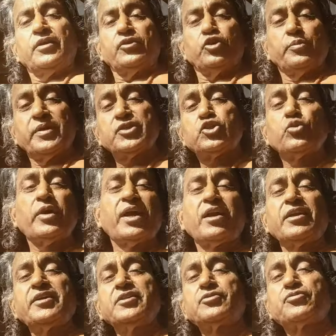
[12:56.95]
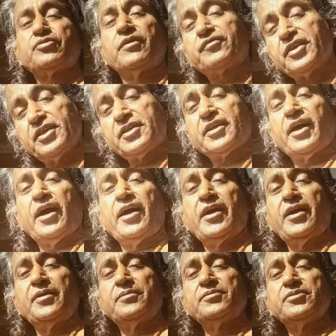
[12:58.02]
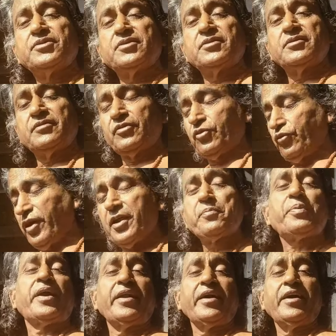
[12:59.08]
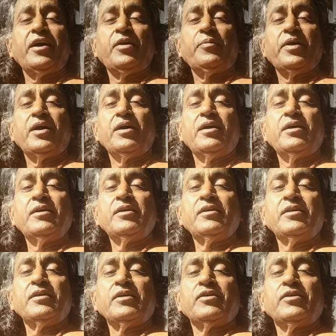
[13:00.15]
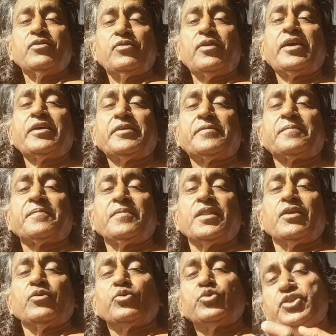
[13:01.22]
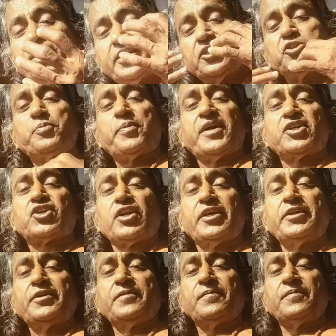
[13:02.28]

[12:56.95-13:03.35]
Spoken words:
You must do at least 50 times, one pranayama, alright, Ujjayi especially,